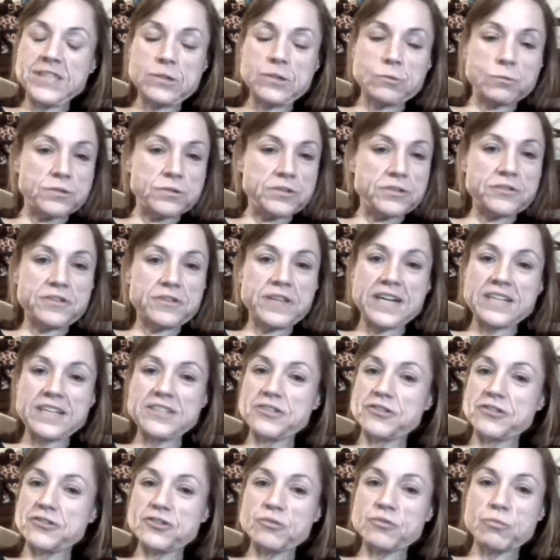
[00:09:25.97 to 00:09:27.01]
You wouldn't do that
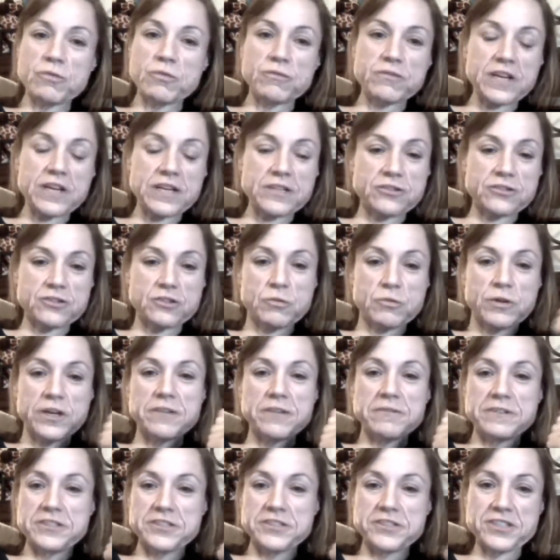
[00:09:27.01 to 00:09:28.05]
to your under
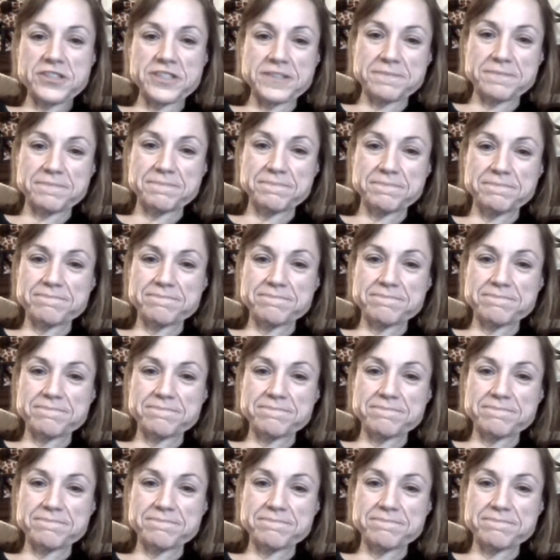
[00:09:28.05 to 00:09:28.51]
20 readership.